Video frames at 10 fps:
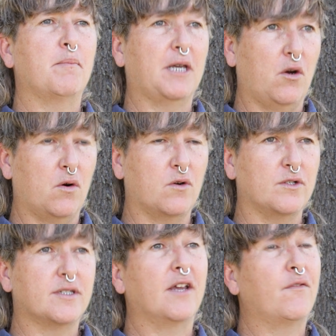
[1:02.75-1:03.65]

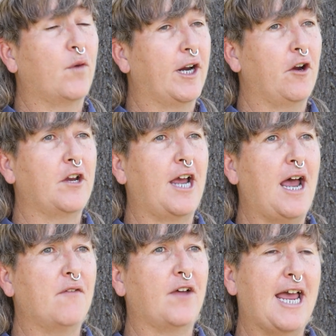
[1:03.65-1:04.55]
because if we're going to
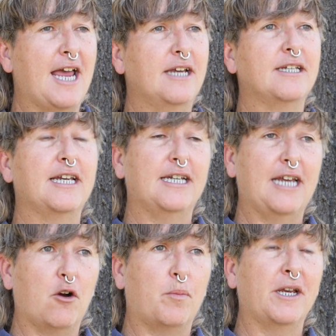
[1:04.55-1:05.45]
have a hand in
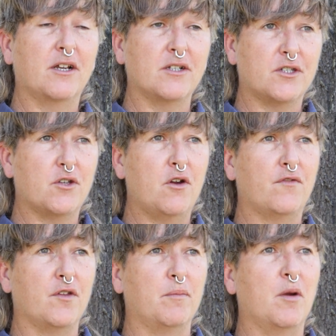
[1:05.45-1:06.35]
helping
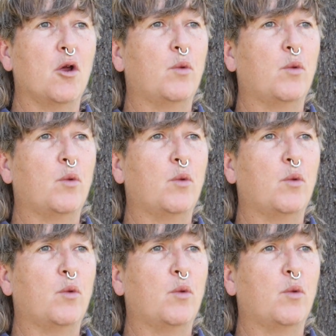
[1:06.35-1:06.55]
conserve them,